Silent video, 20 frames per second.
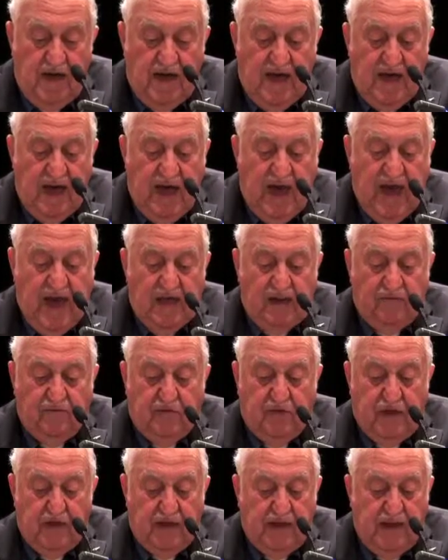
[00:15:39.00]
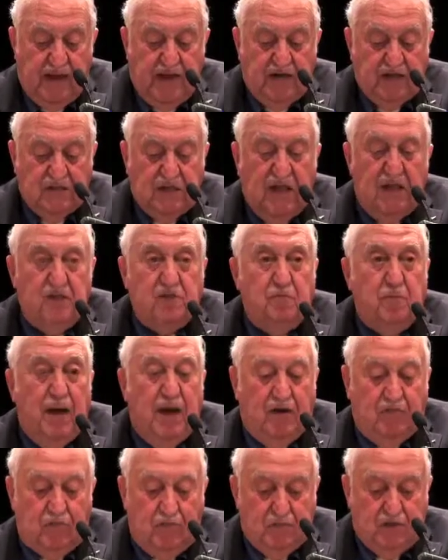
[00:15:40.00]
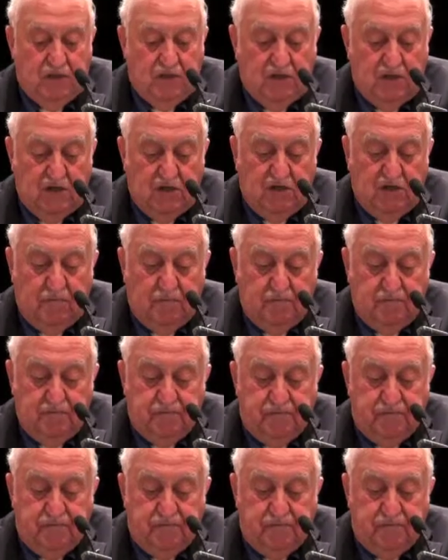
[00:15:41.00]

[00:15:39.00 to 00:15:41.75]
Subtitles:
and for the United States bankruptcy system.